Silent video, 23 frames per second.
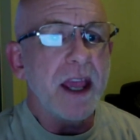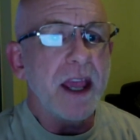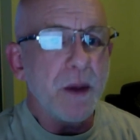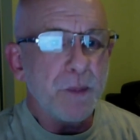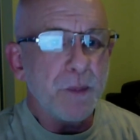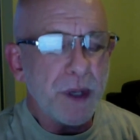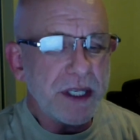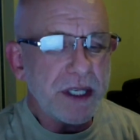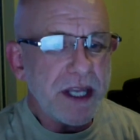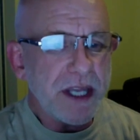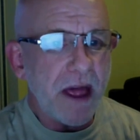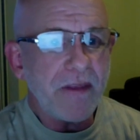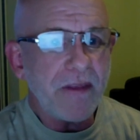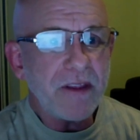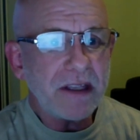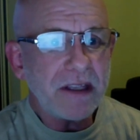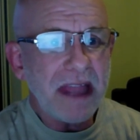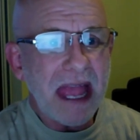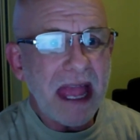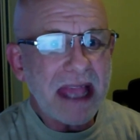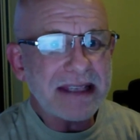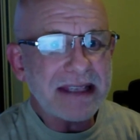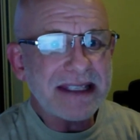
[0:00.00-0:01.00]
But
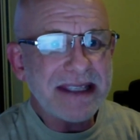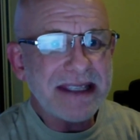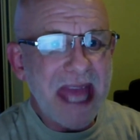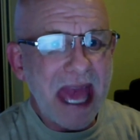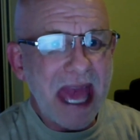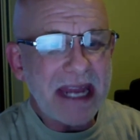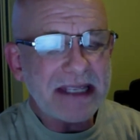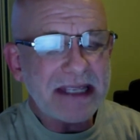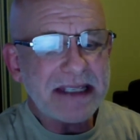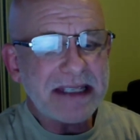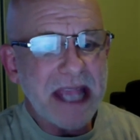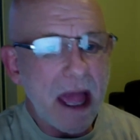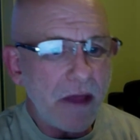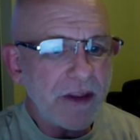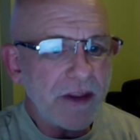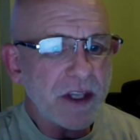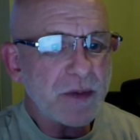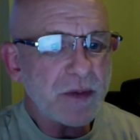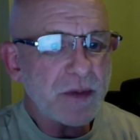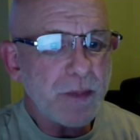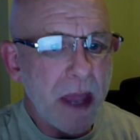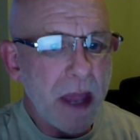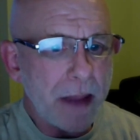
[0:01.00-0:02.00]
nonetheless, that is how
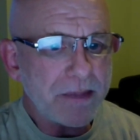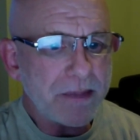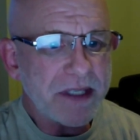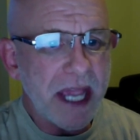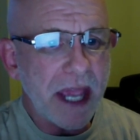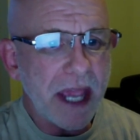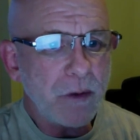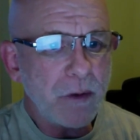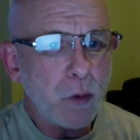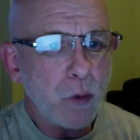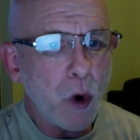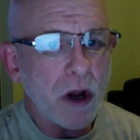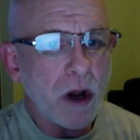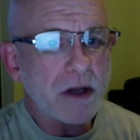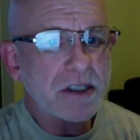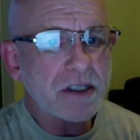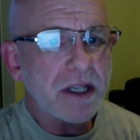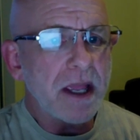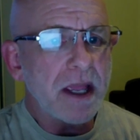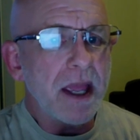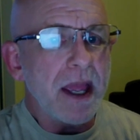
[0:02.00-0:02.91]
this peptide works.